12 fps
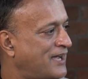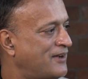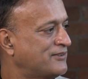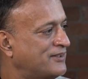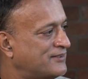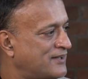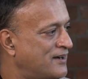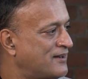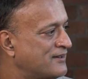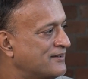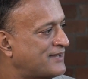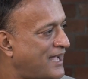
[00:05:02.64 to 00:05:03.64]
houses,
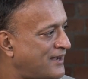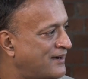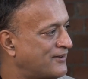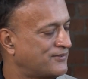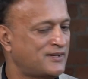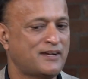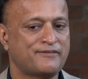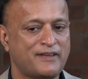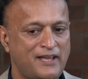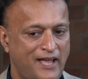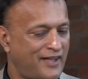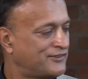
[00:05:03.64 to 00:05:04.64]
gardens, that kind of stuff,
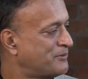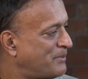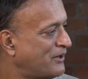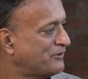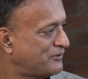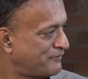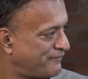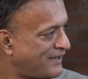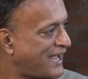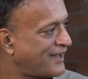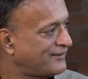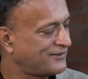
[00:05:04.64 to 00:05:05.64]
as opposed to
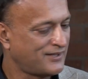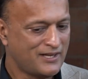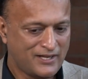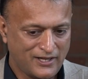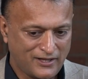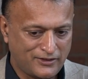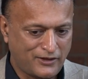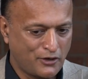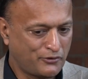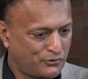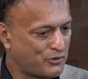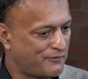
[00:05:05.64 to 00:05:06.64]
flats.
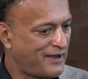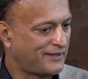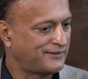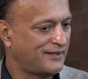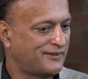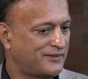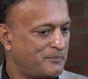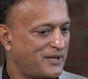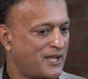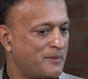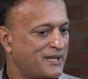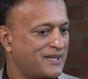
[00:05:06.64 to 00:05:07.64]
Those sort of assets are
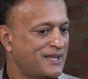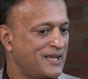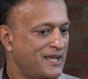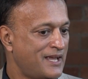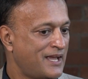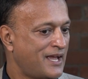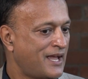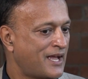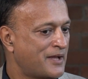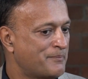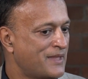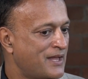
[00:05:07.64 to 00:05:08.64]
becoming
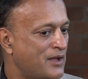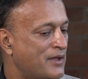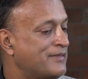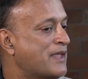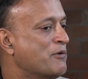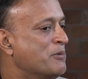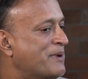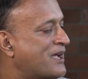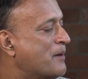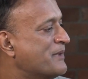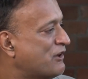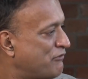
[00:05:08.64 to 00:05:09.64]
they will
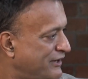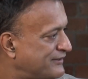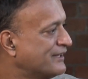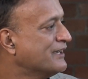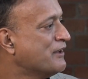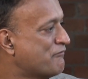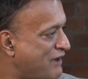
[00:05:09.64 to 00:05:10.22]
become increasingly